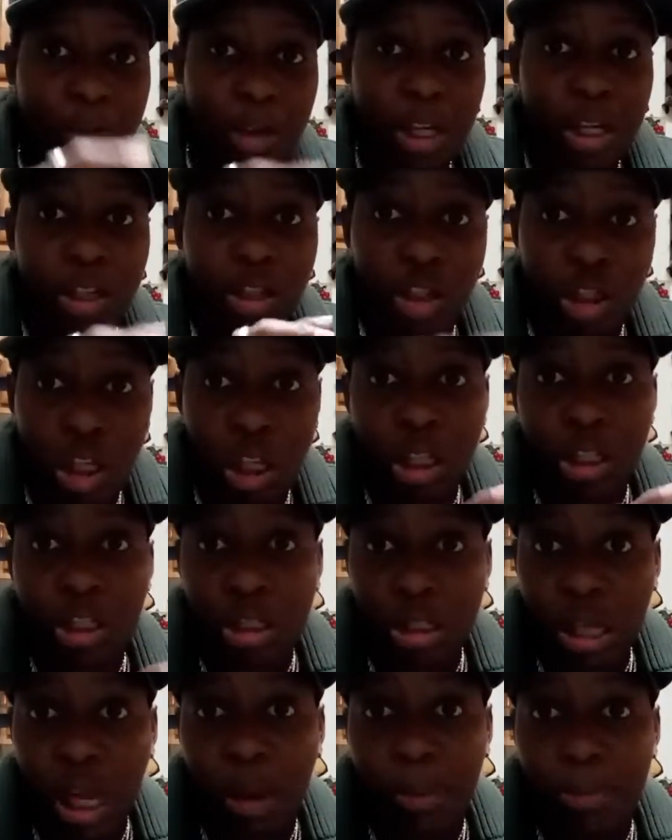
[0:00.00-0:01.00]
vegan chicken
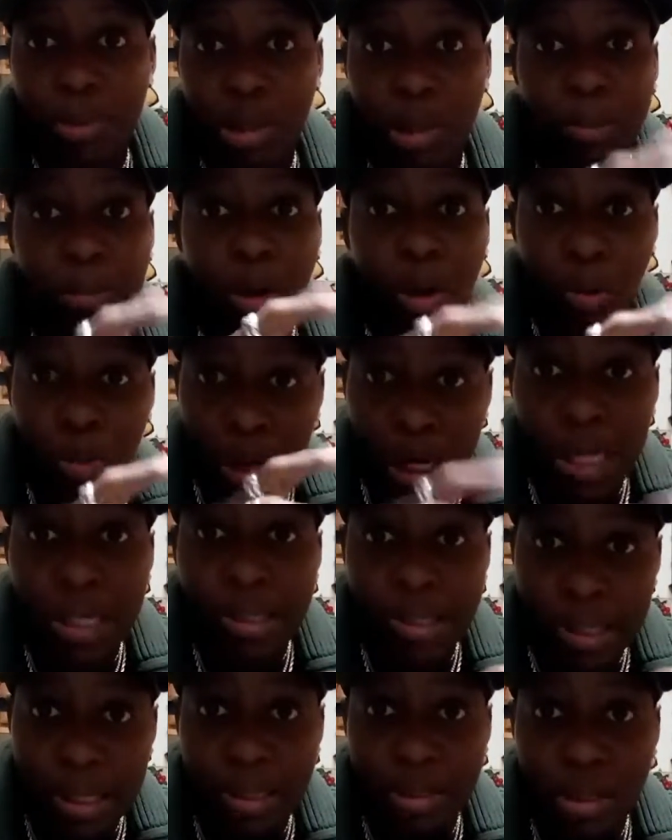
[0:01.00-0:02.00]
sandwich, I'm going to
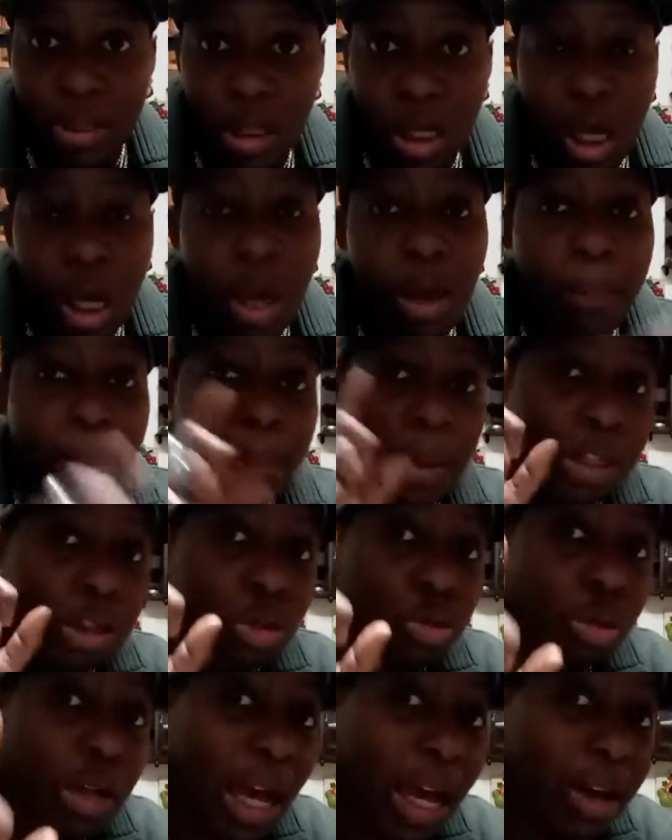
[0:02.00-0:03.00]
eat this.
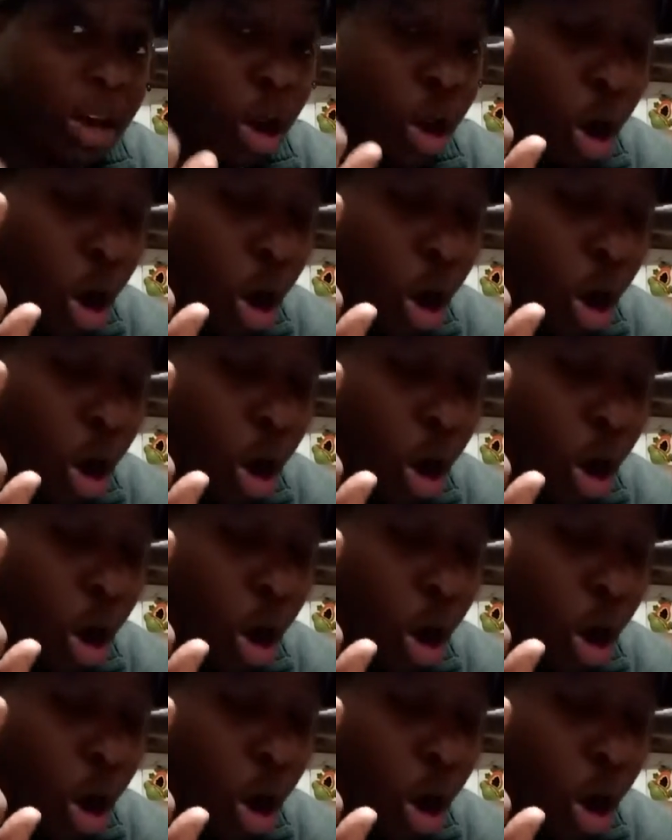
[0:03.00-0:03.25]
But you can,